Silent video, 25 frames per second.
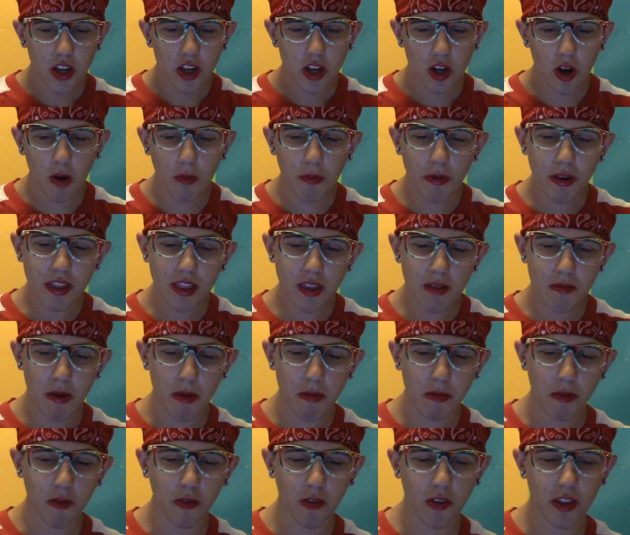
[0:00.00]
Go break them
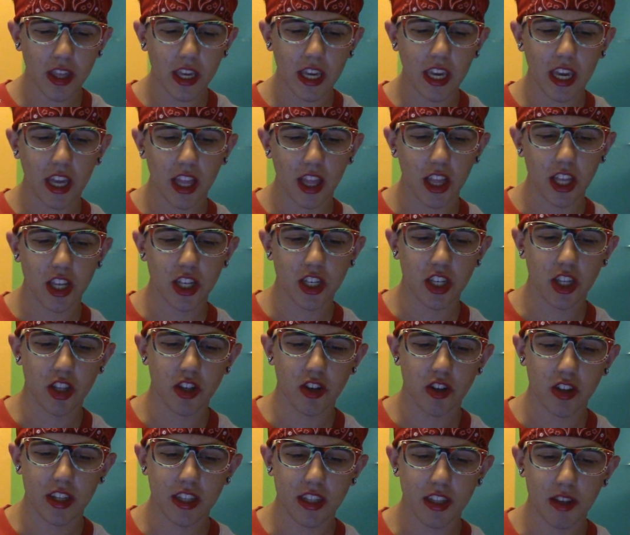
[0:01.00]
up before they kill each
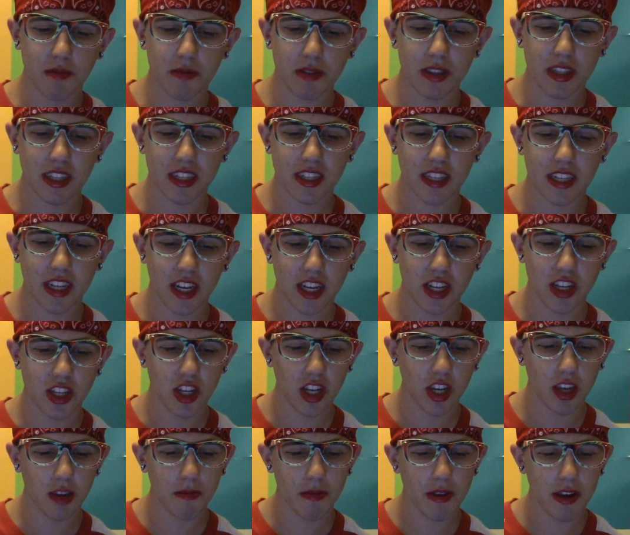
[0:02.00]
other, he said with a sigh,
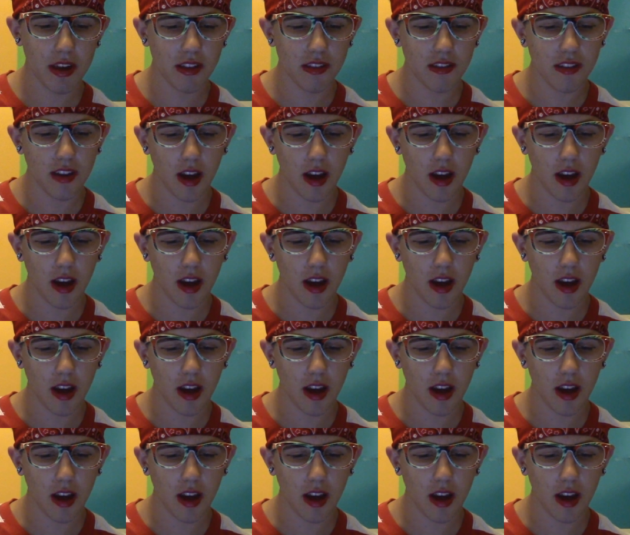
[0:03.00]
shaking head.